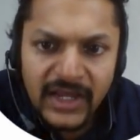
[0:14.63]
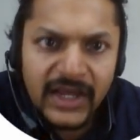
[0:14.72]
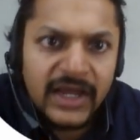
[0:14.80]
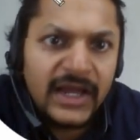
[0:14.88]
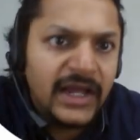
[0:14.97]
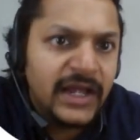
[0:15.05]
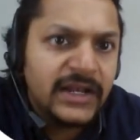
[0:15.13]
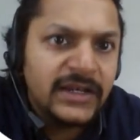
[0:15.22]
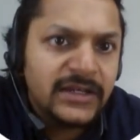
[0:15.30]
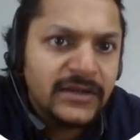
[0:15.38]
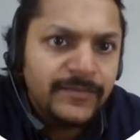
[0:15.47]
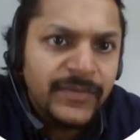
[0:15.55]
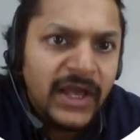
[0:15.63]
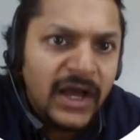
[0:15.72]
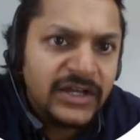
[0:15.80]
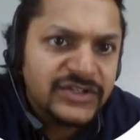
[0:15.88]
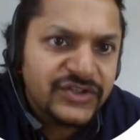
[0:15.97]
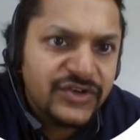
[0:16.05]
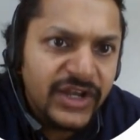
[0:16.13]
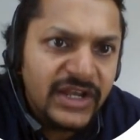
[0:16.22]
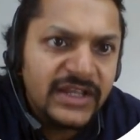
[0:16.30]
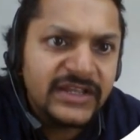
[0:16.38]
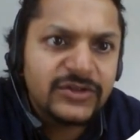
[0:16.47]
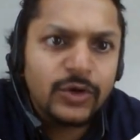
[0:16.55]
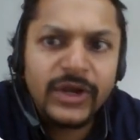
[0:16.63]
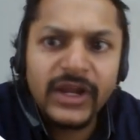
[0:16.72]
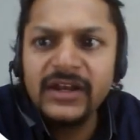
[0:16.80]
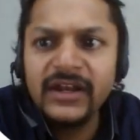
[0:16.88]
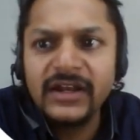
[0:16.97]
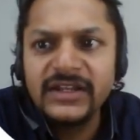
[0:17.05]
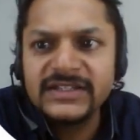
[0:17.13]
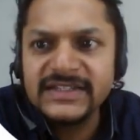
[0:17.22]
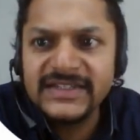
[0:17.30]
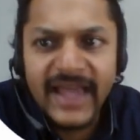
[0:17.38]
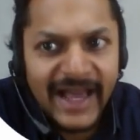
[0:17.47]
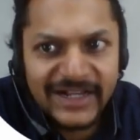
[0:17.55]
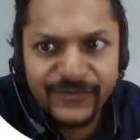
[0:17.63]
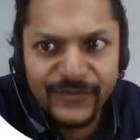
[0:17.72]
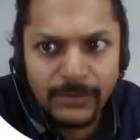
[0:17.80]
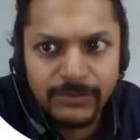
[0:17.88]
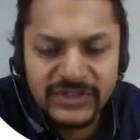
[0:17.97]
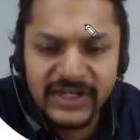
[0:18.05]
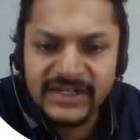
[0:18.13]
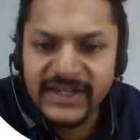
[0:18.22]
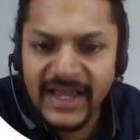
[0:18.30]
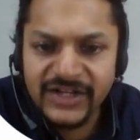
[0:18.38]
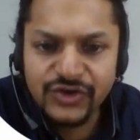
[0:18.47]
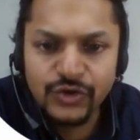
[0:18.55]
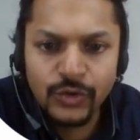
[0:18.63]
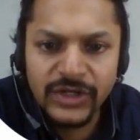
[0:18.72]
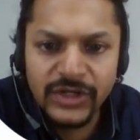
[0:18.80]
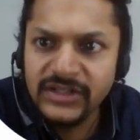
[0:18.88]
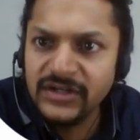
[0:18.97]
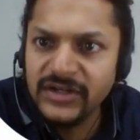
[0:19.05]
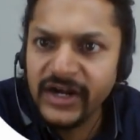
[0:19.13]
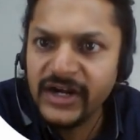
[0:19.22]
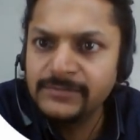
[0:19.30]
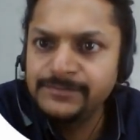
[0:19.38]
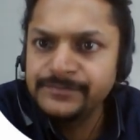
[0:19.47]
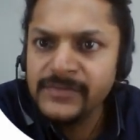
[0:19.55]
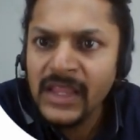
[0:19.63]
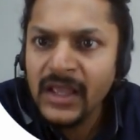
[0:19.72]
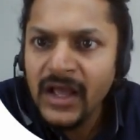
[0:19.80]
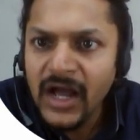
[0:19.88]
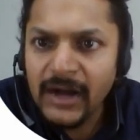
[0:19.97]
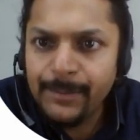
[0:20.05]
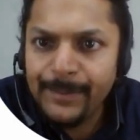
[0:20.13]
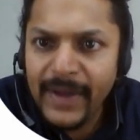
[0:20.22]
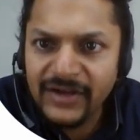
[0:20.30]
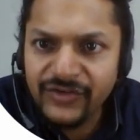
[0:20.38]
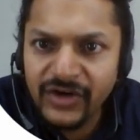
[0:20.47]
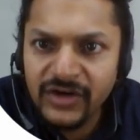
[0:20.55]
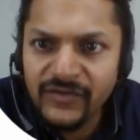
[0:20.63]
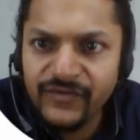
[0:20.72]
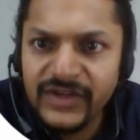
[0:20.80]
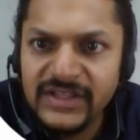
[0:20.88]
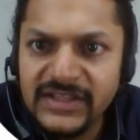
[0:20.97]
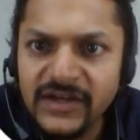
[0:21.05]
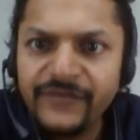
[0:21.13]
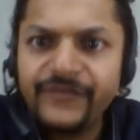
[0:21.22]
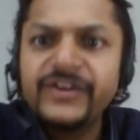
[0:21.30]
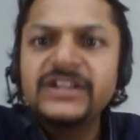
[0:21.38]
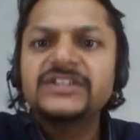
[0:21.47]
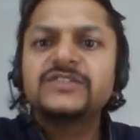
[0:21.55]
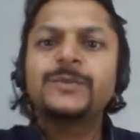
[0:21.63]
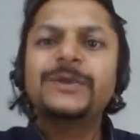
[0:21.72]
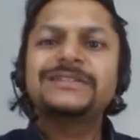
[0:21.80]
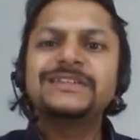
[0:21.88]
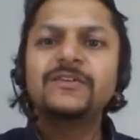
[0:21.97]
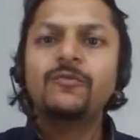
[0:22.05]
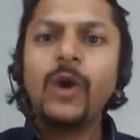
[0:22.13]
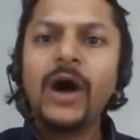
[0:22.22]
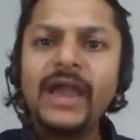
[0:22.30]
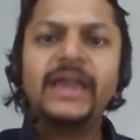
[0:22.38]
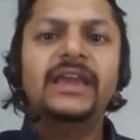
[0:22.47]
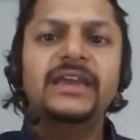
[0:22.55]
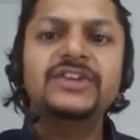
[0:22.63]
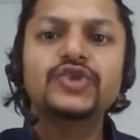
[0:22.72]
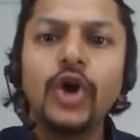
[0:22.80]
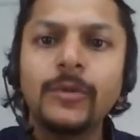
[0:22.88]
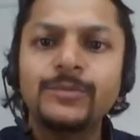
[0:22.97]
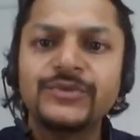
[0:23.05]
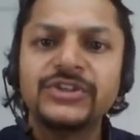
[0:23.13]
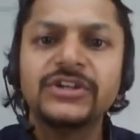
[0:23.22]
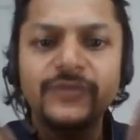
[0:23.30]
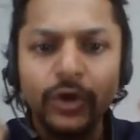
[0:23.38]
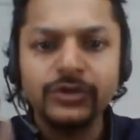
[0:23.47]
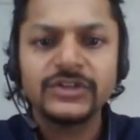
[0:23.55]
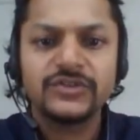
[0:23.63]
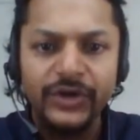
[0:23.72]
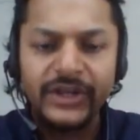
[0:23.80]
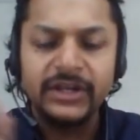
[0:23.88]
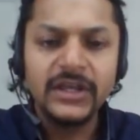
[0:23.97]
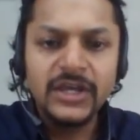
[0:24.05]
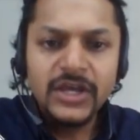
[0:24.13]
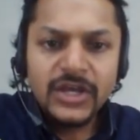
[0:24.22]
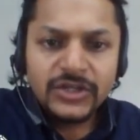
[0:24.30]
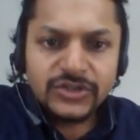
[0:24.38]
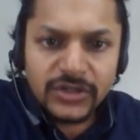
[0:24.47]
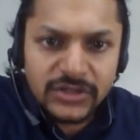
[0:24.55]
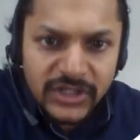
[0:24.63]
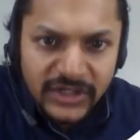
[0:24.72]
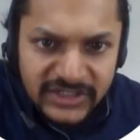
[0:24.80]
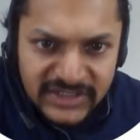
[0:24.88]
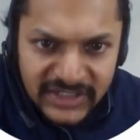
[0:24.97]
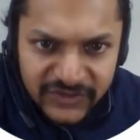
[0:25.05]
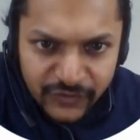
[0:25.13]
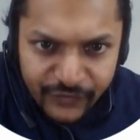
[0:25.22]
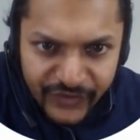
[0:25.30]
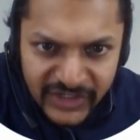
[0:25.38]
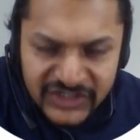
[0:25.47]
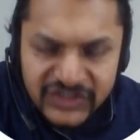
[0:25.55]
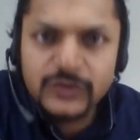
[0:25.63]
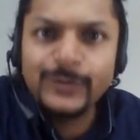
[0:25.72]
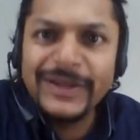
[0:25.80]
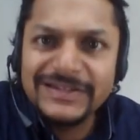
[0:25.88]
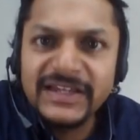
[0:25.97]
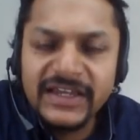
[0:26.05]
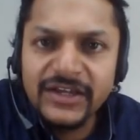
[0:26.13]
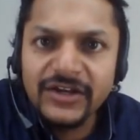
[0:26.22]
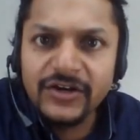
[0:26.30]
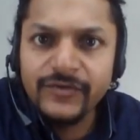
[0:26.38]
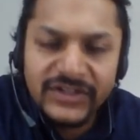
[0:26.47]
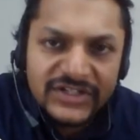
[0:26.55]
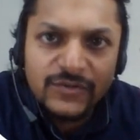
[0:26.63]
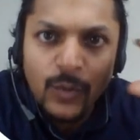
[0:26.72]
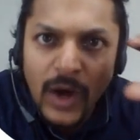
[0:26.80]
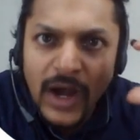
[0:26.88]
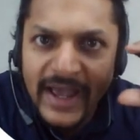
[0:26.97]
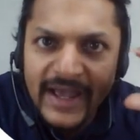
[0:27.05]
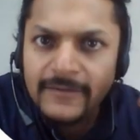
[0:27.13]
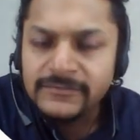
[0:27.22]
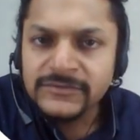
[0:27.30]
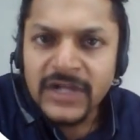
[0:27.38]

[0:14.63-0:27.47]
And a screen is located at distance x from the slit as shown in the diagram. A pattern with the fringe spacing y is observed on the screen. So there is this fringe spacing here, which is y.